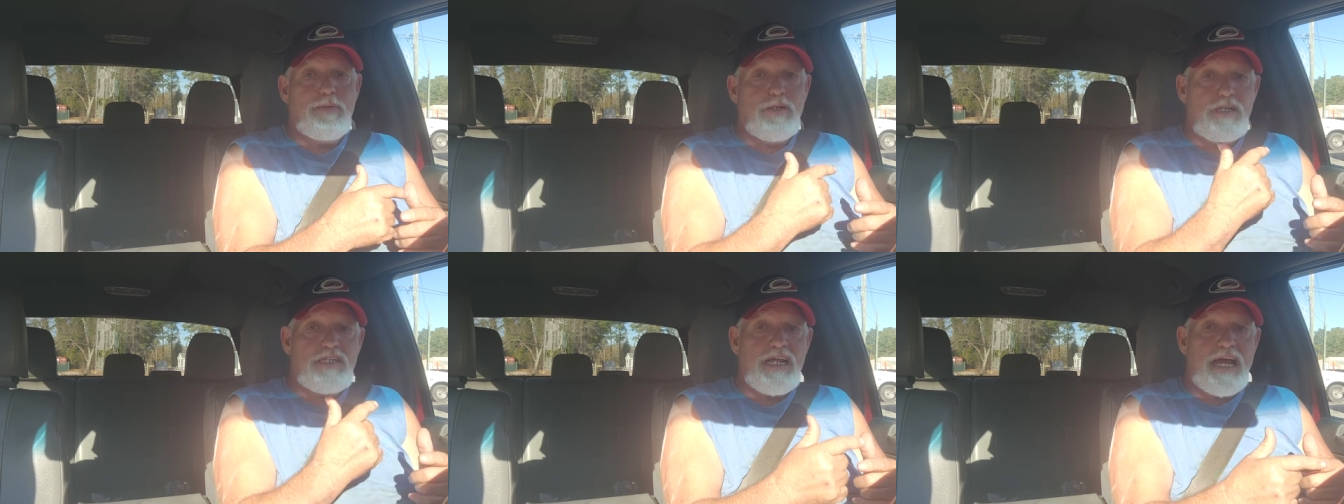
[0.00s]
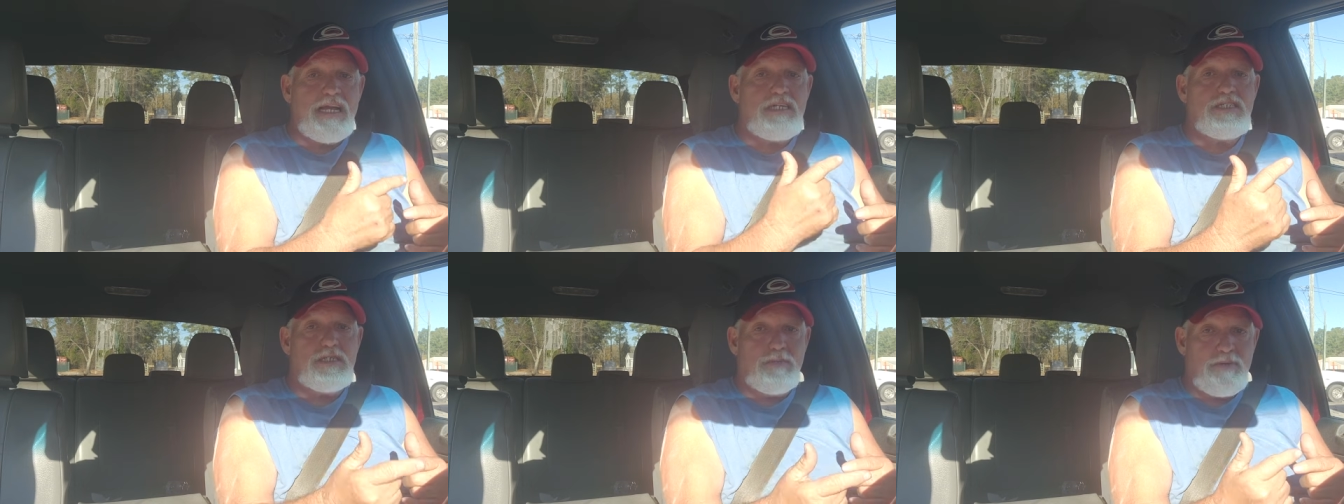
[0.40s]
to
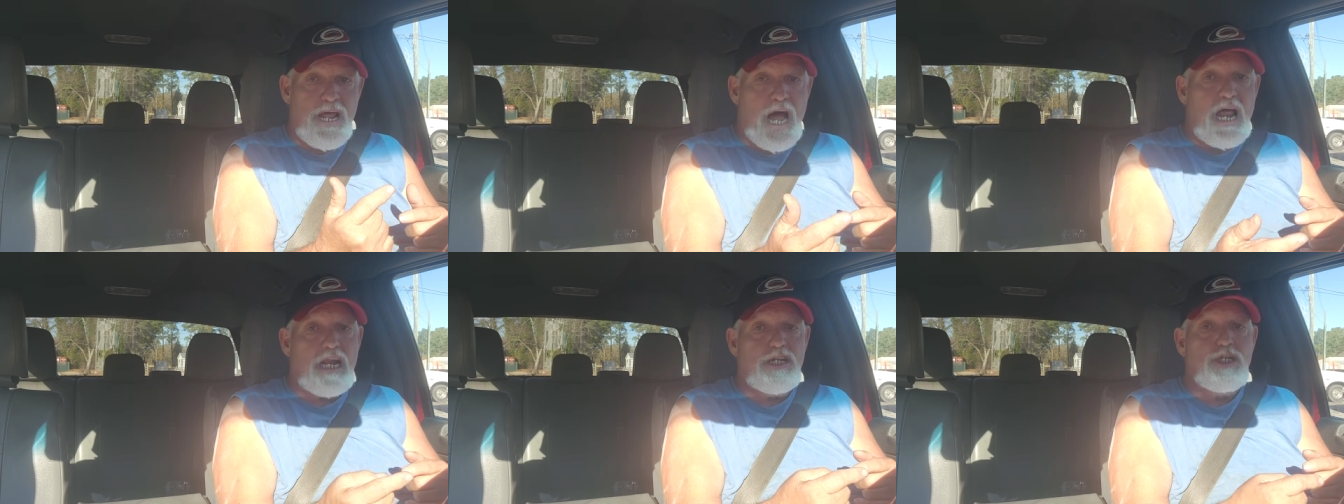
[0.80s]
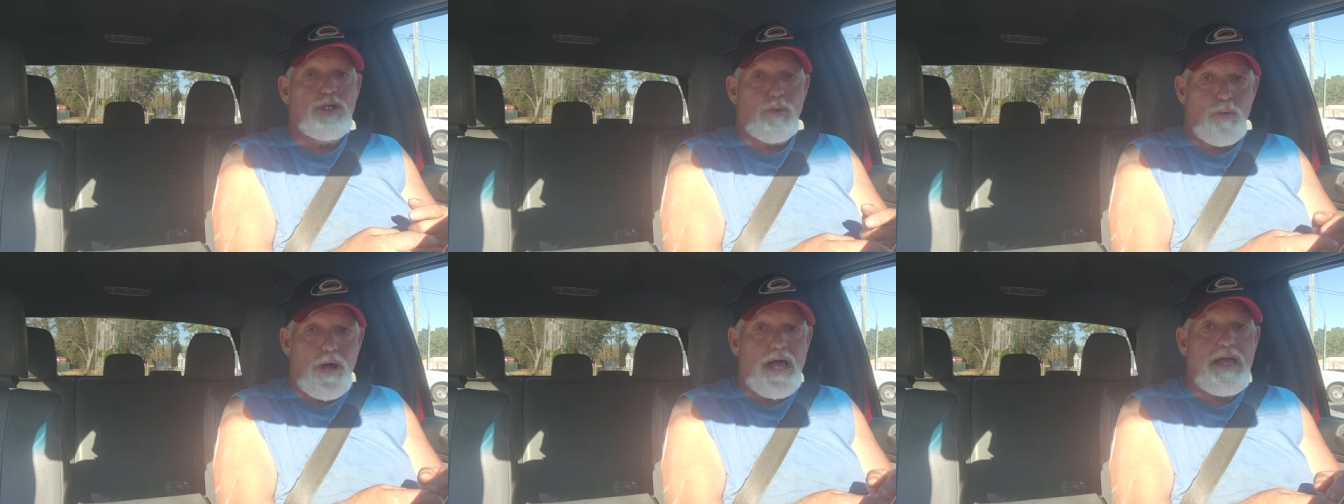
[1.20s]
take some knowledge
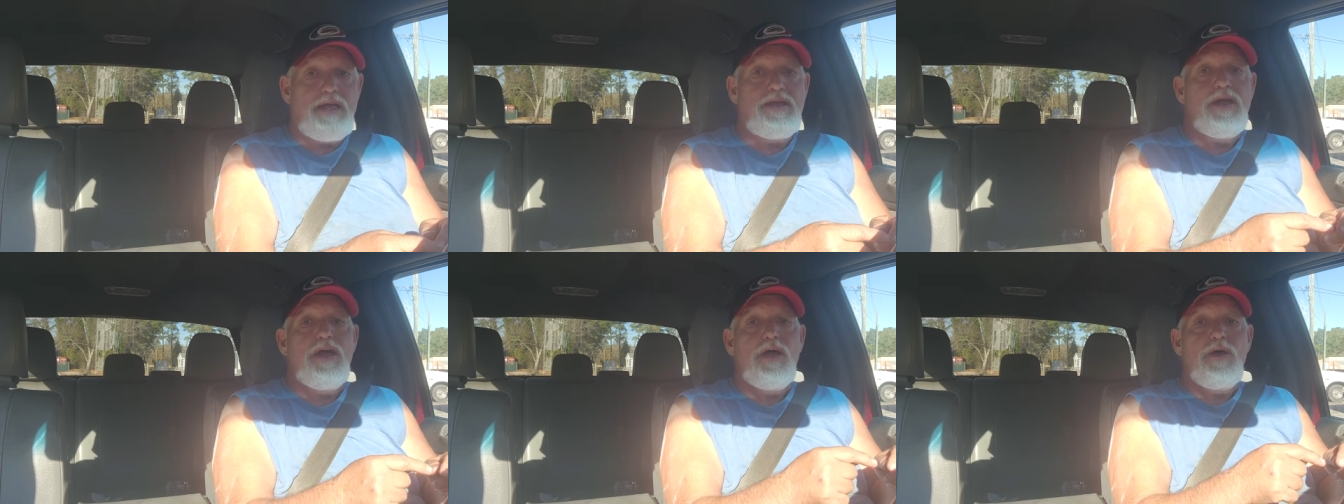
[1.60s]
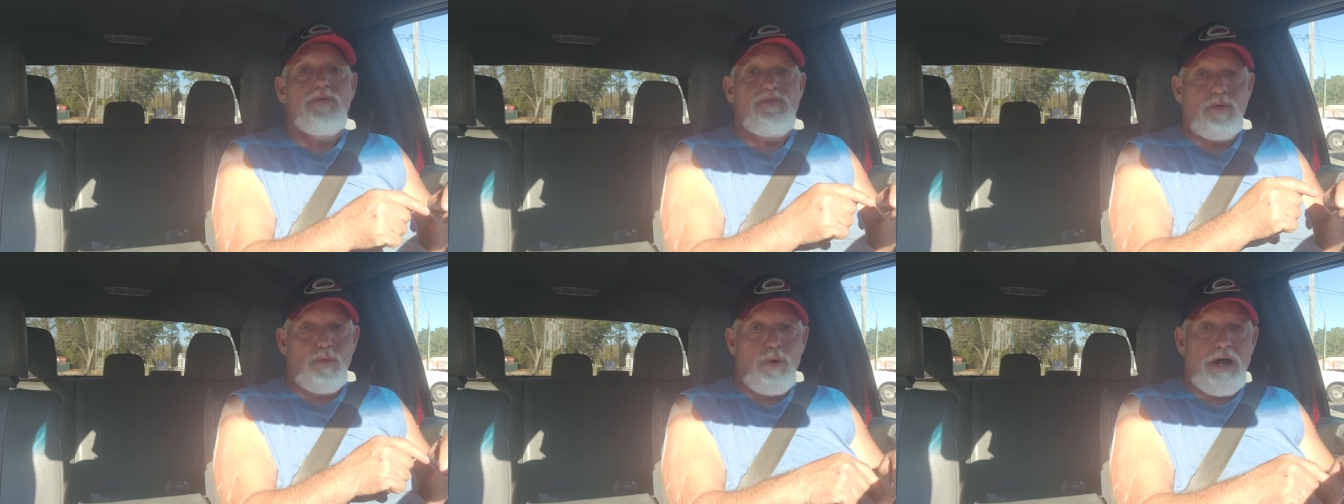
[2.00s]
away
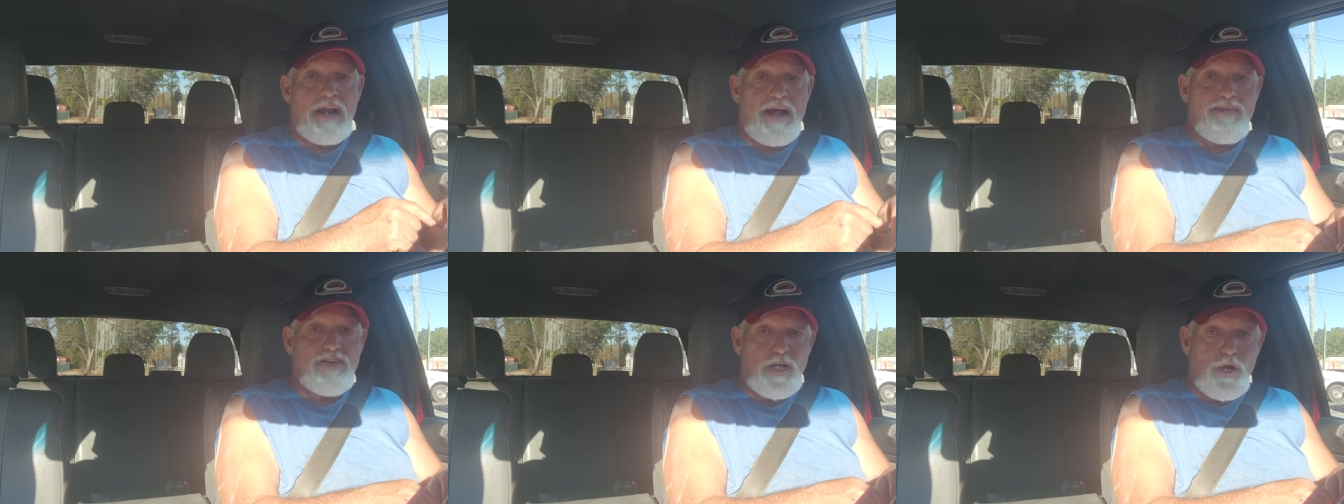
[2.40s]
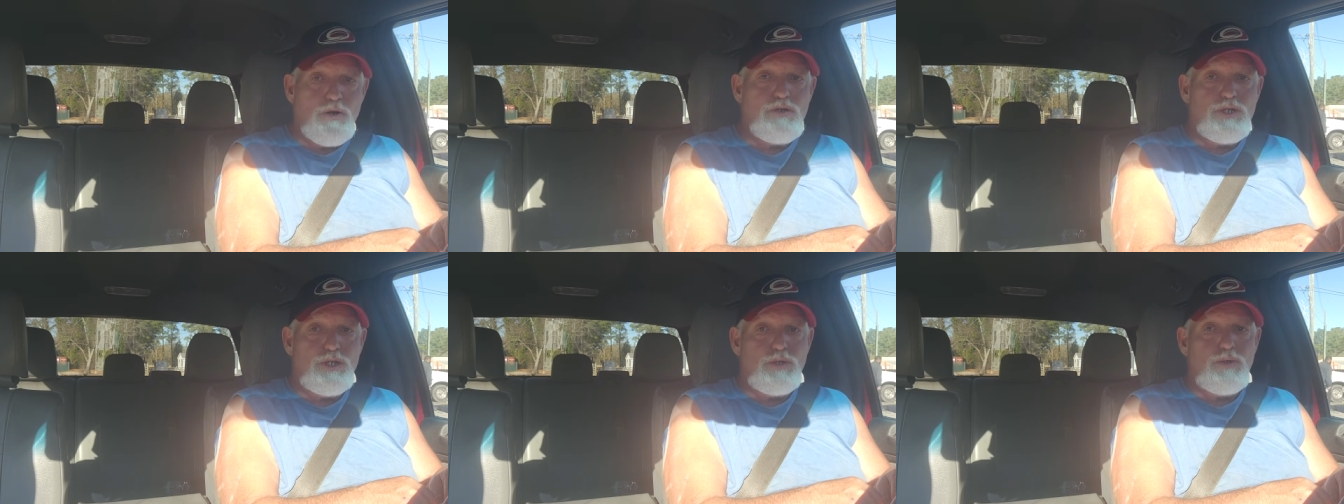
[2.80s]
from what I've
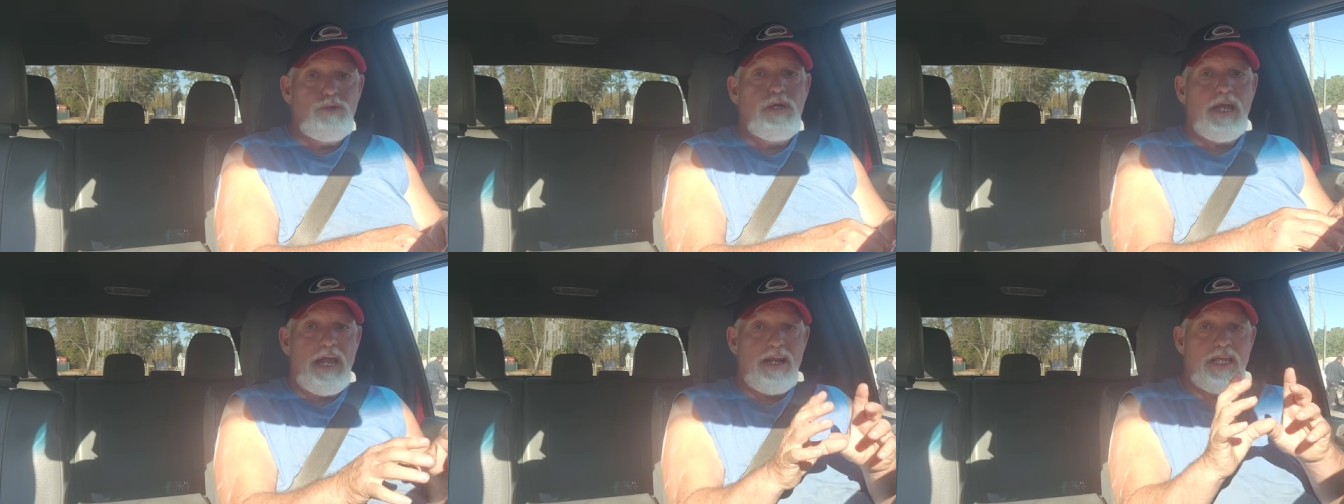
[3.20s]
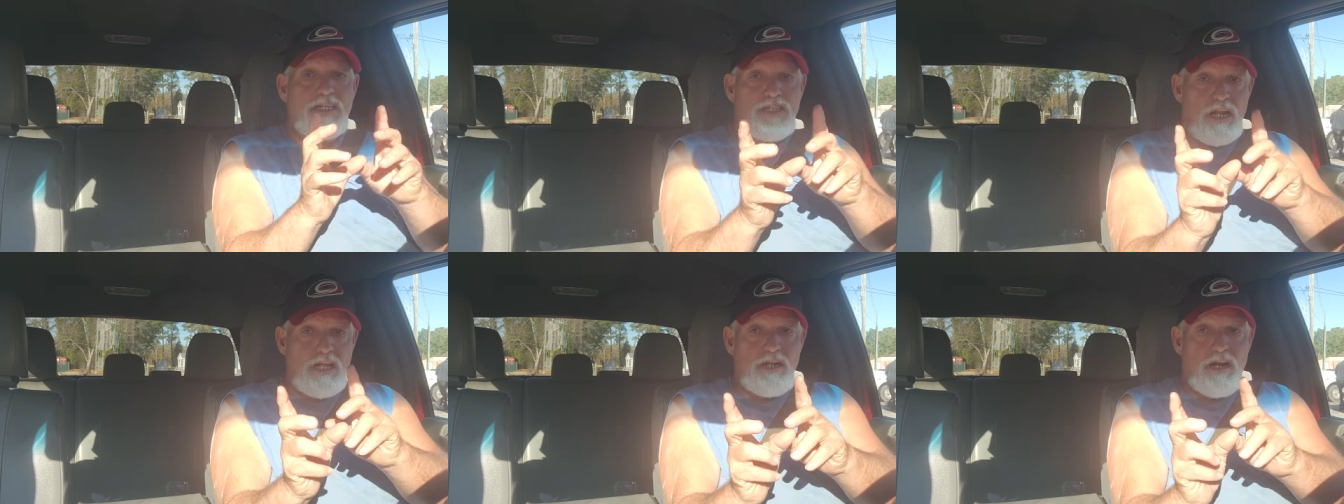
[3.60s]
told you in
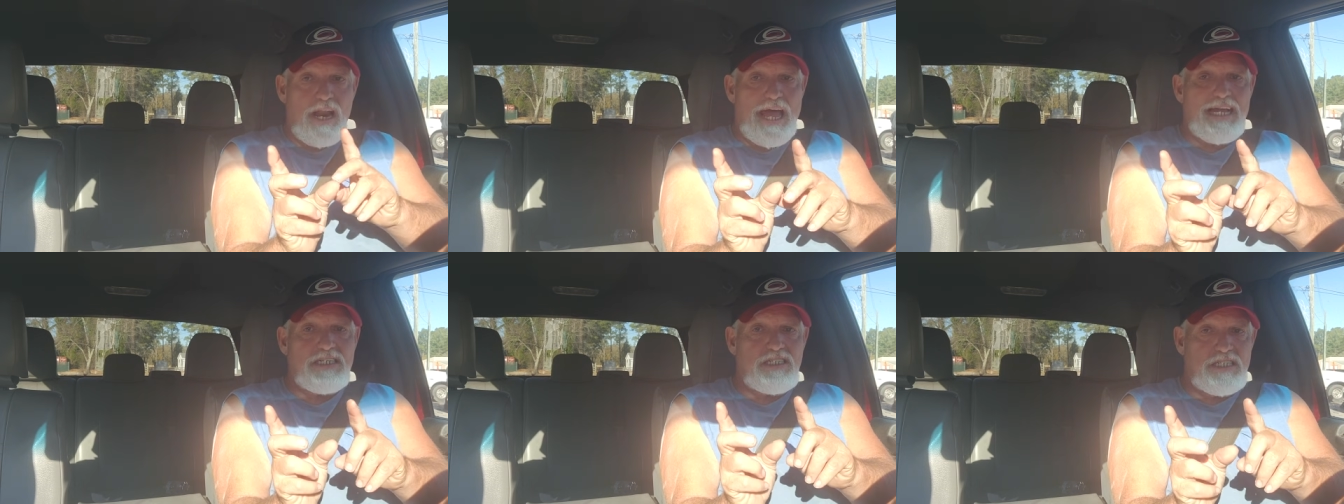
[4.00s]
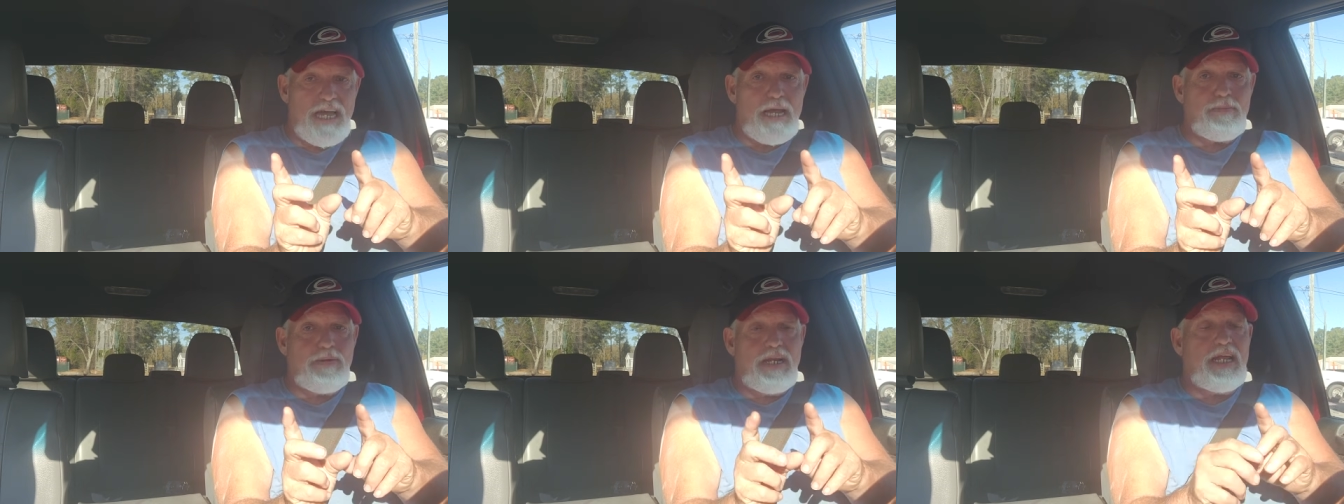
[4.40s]
this little last
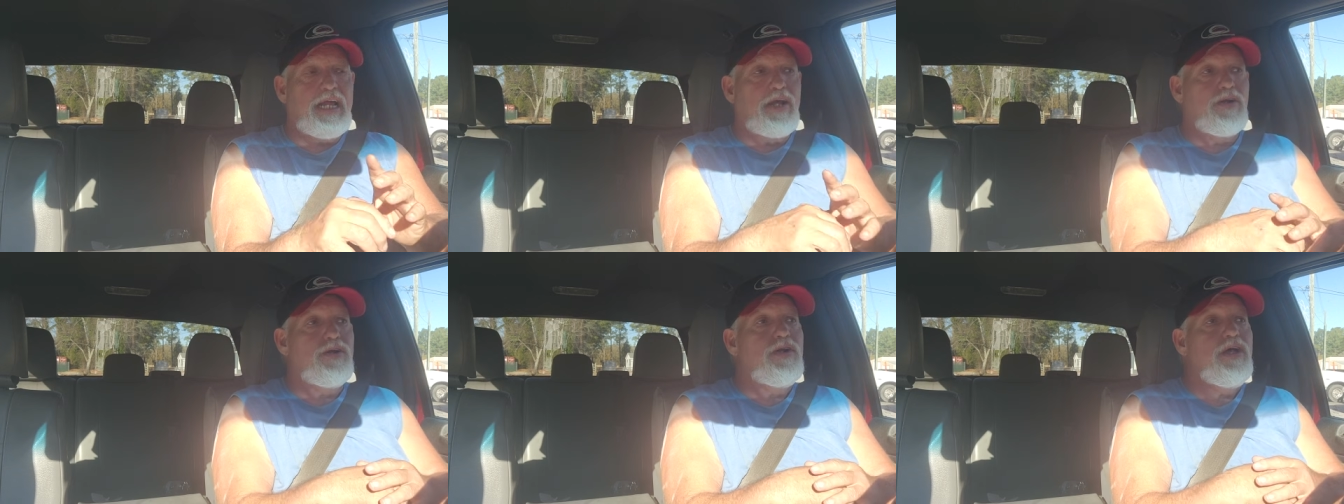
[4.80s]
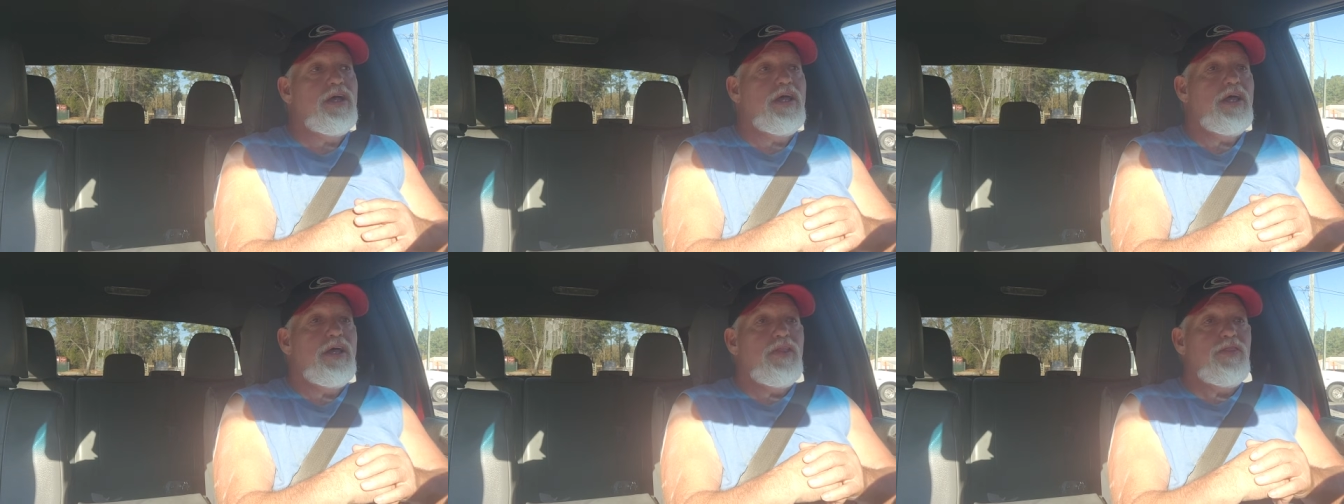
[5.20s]
segment here
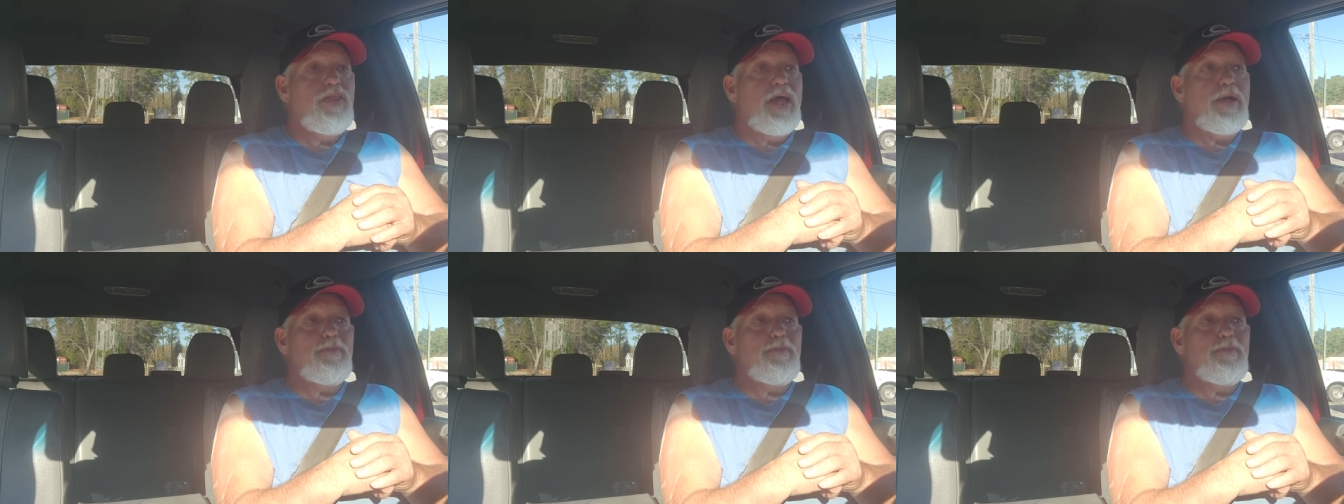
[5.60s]
that